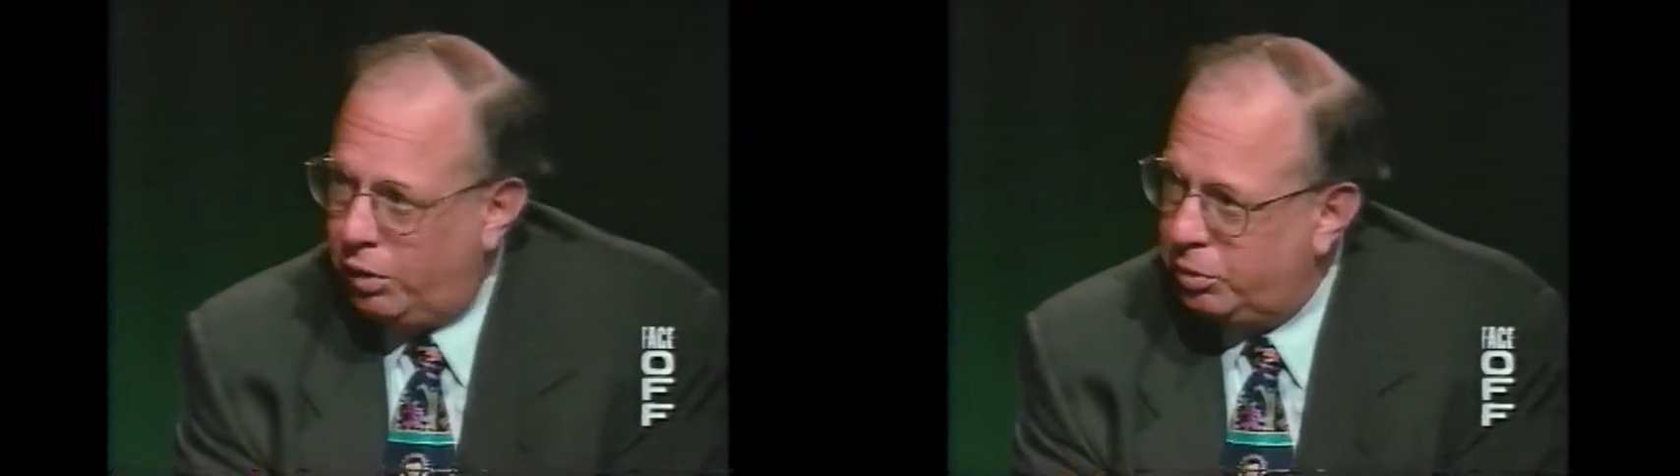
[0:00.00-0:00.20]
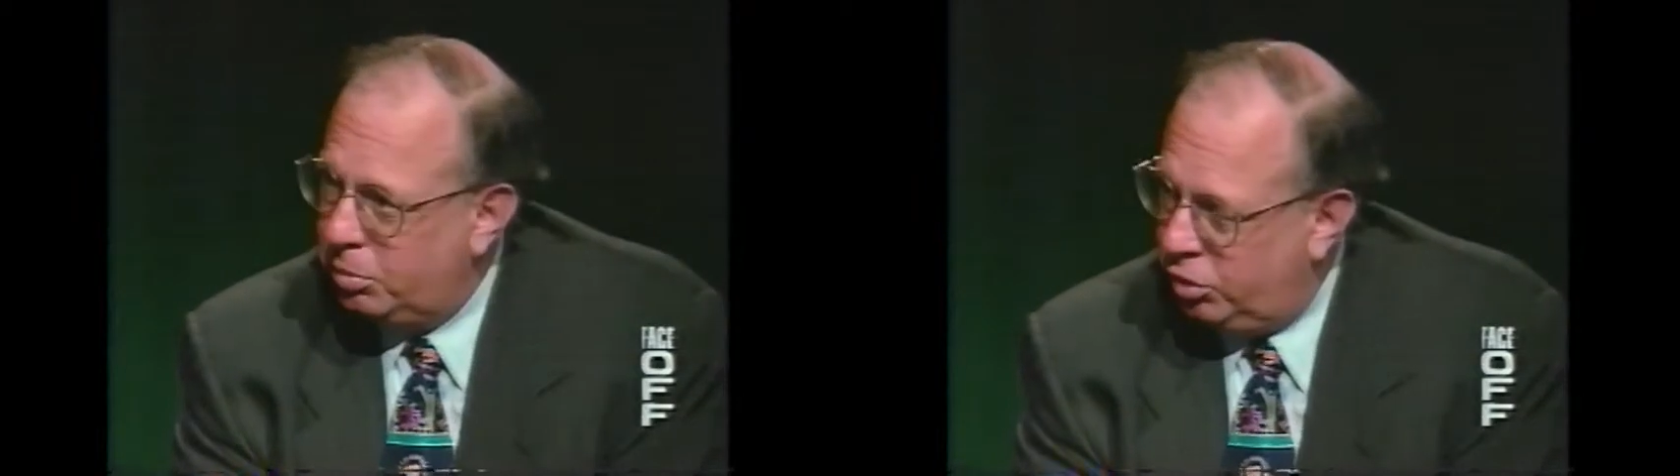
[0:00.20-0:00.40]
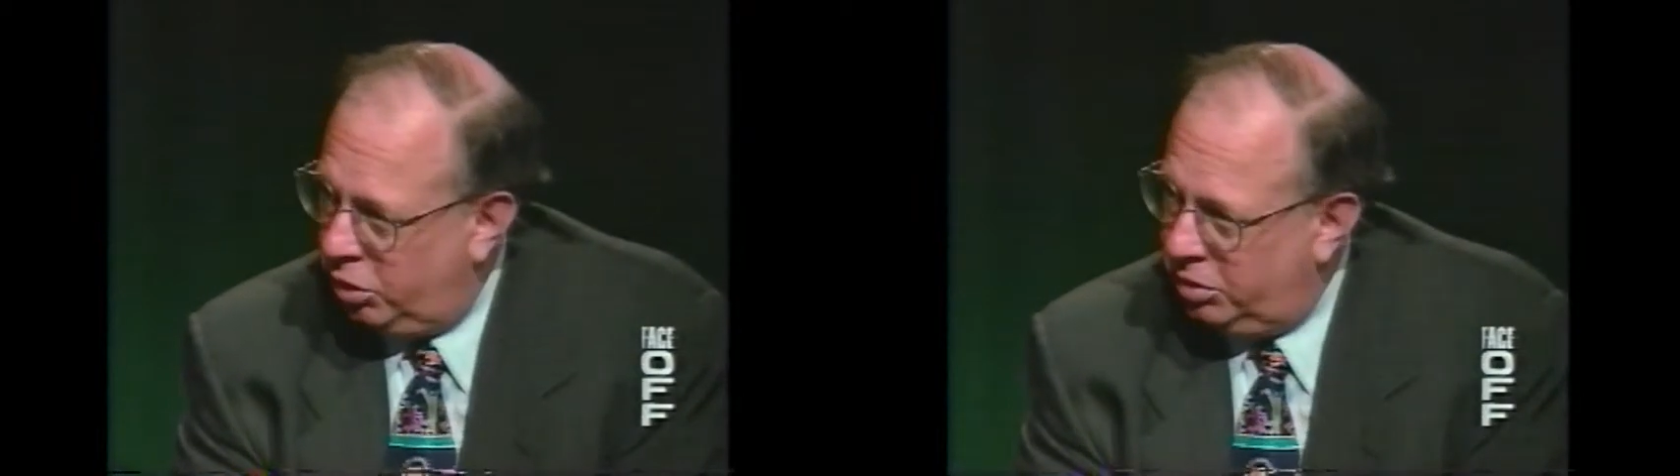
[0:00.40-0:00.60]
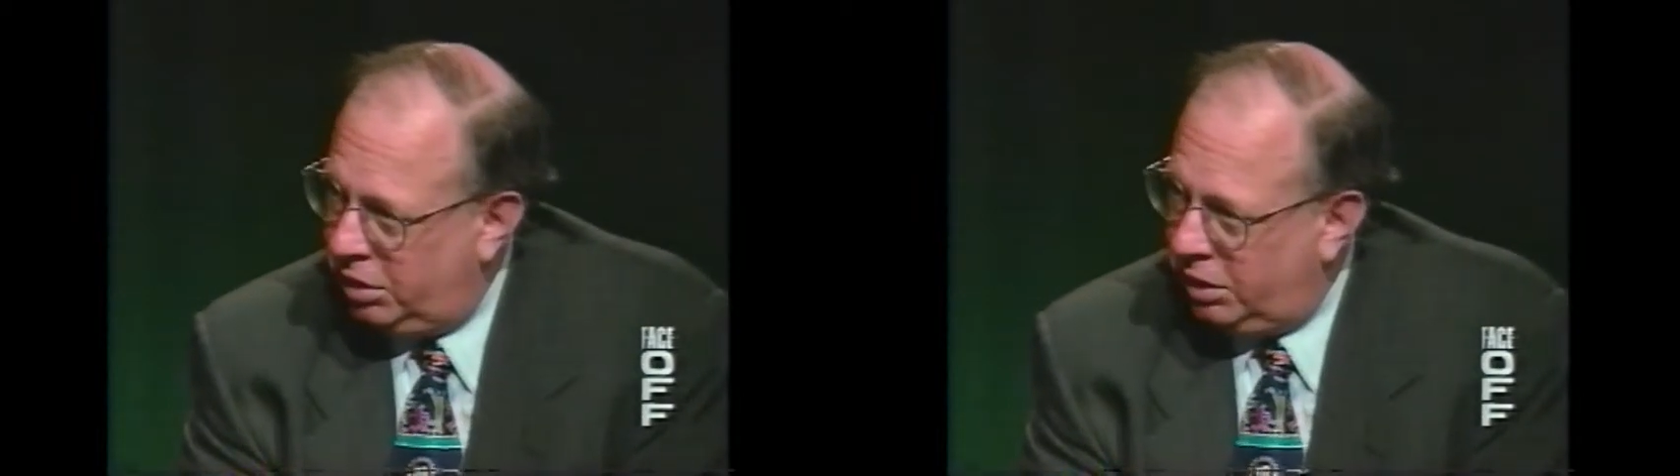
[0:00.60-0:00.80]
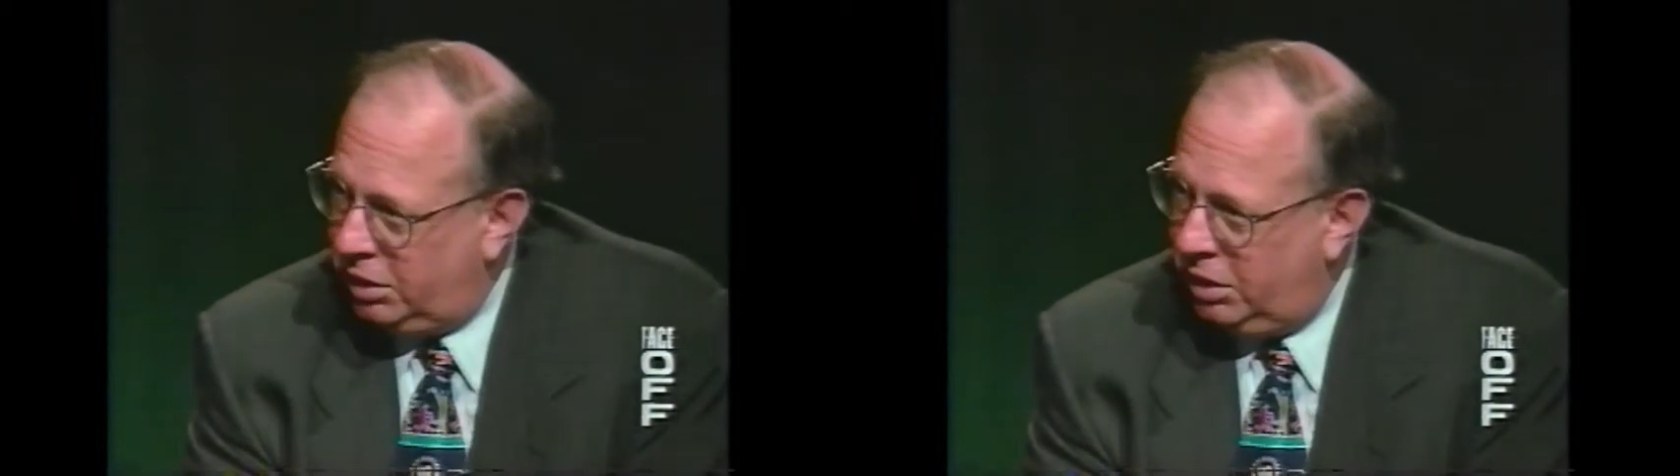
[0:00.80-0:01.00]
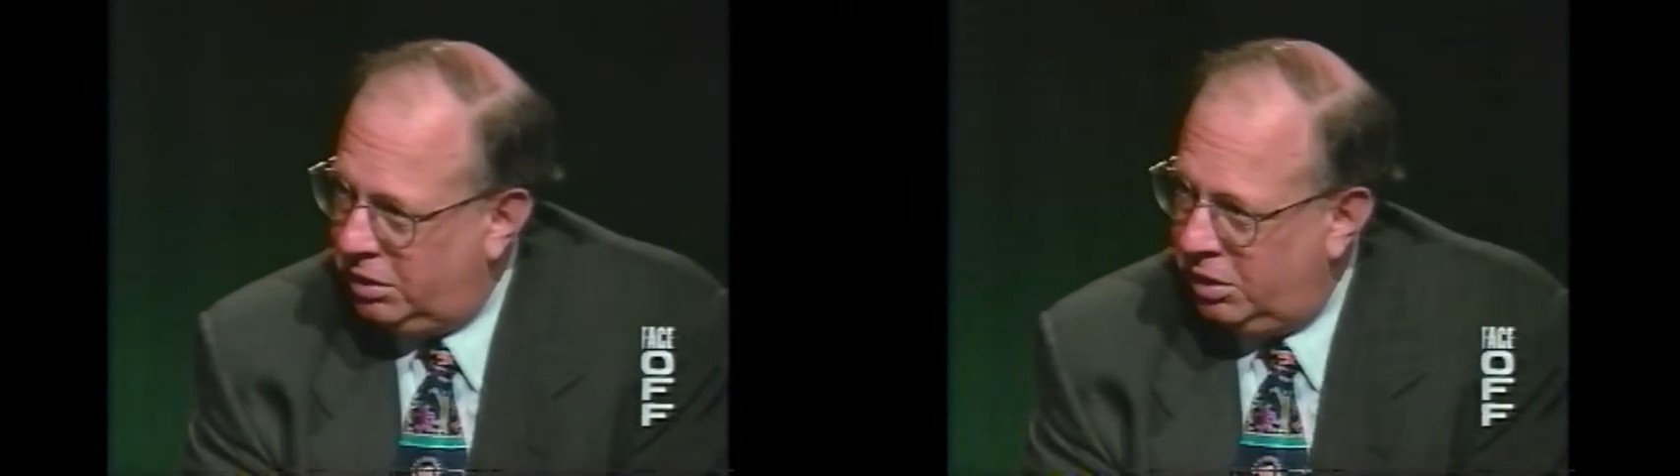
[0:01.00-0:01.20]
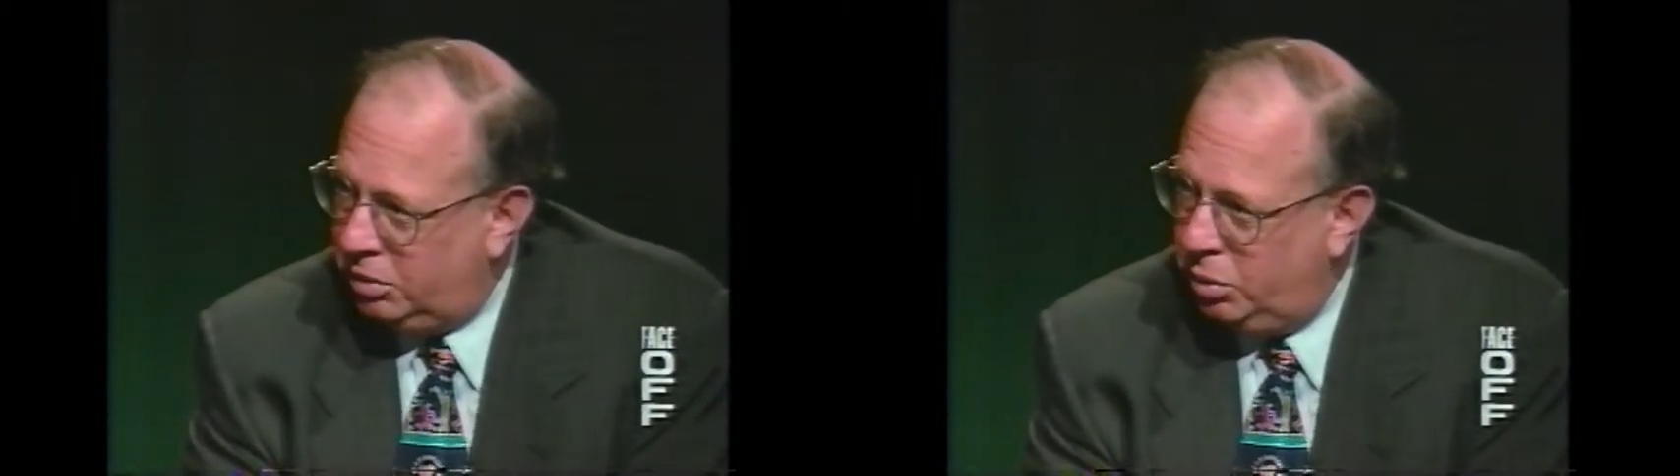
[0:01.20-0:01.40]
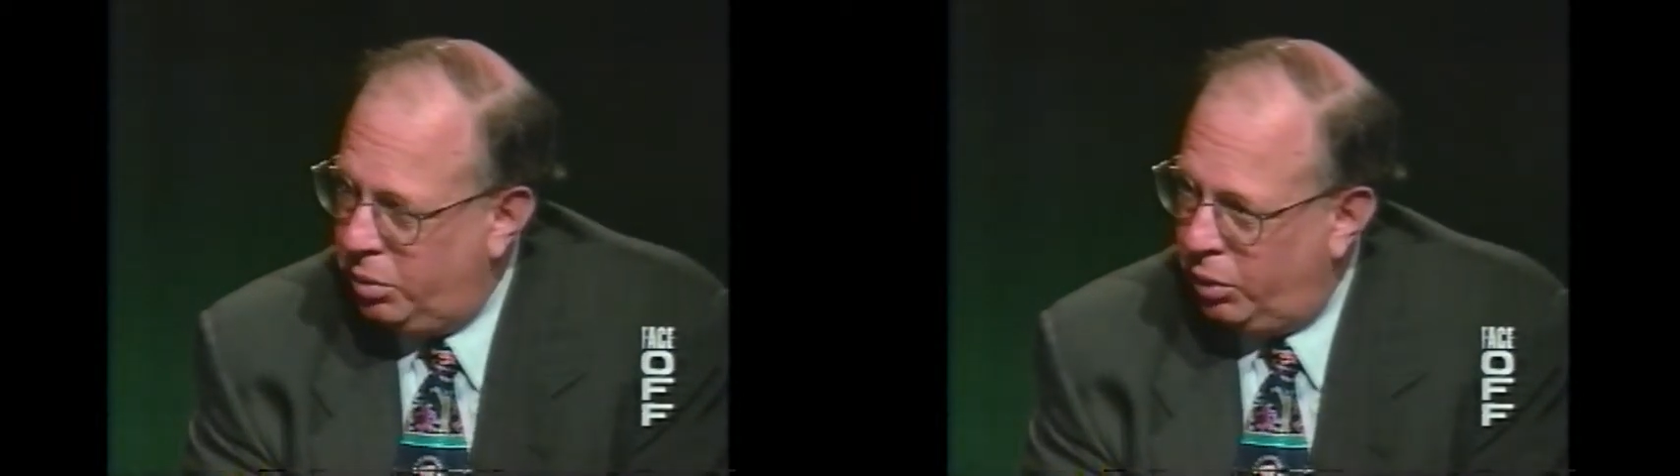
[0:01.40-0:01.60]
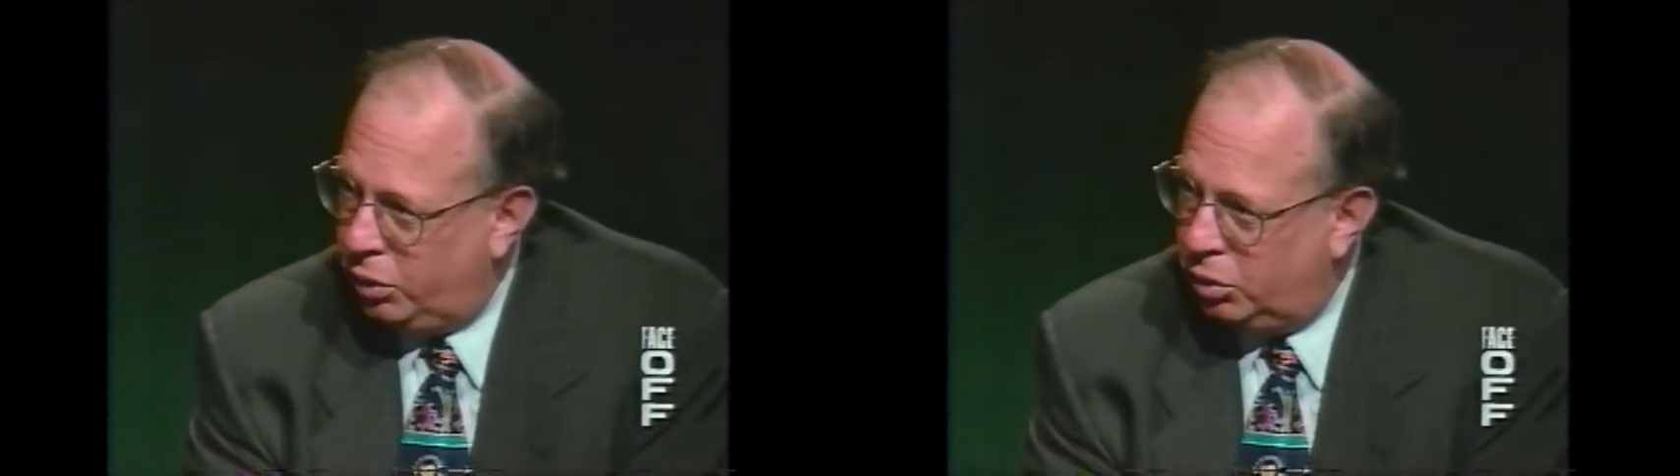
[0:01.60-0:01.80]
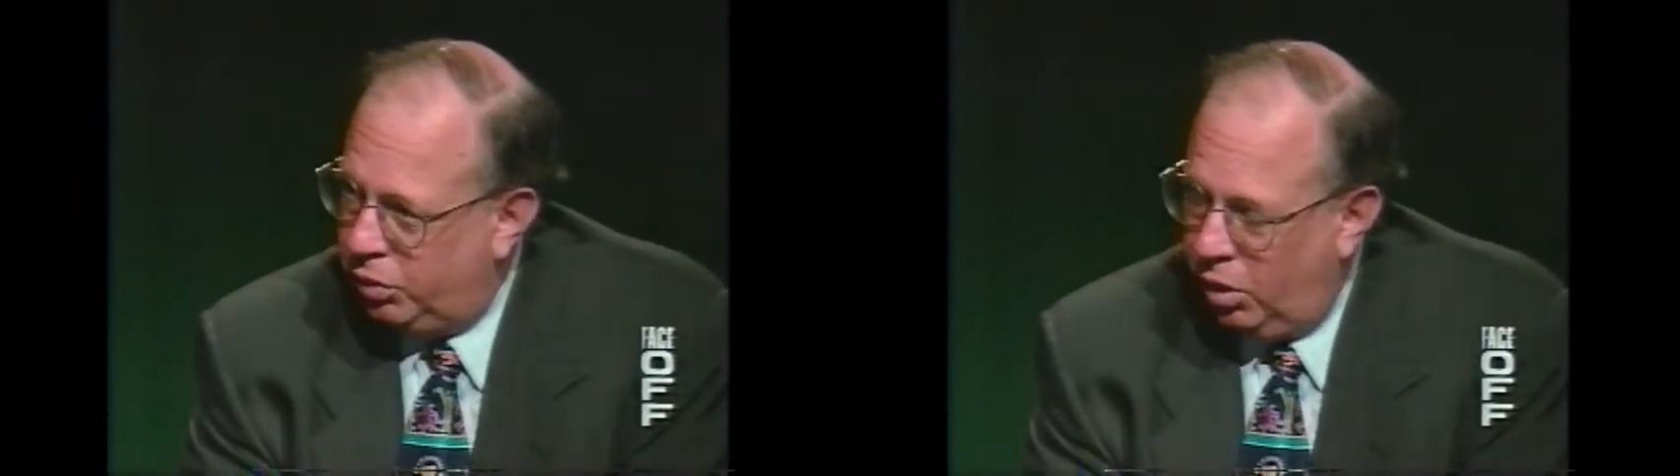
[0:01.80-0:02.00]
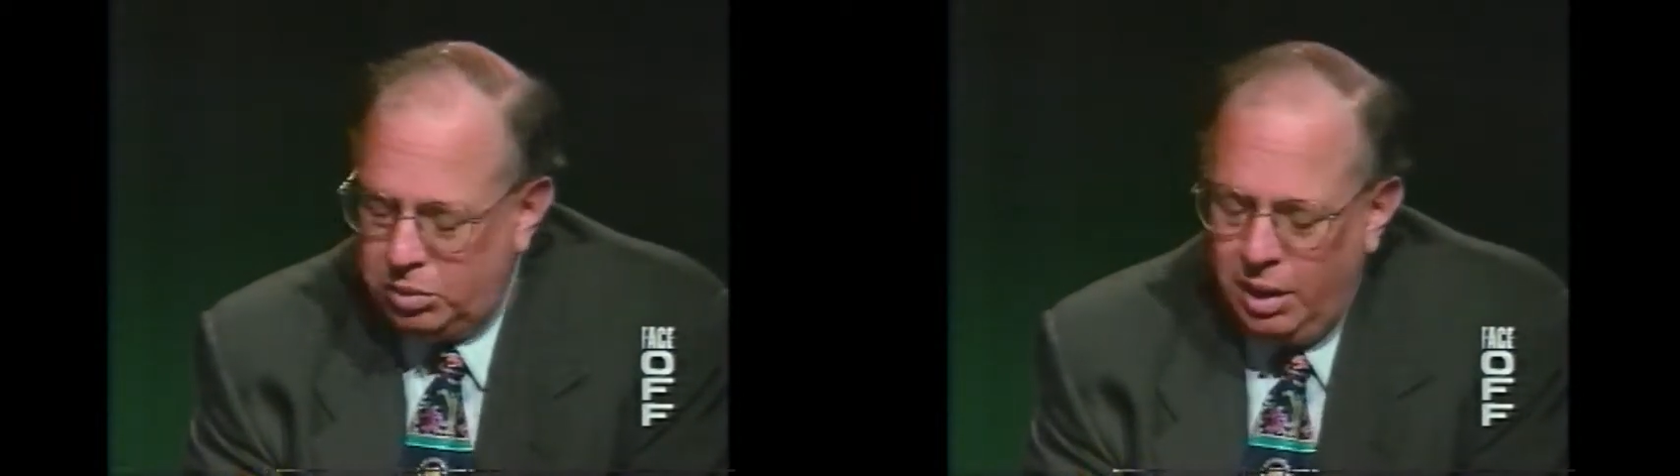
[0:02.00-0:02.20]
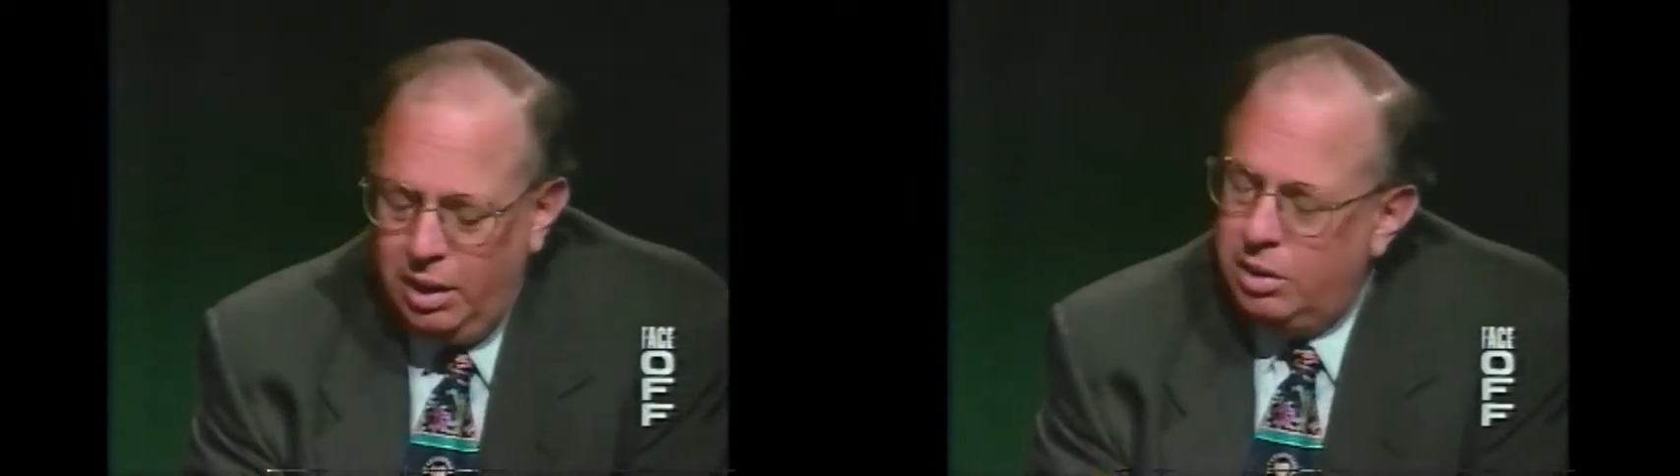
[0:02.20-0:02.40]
far from certain that they're going to get that two-thirds vote.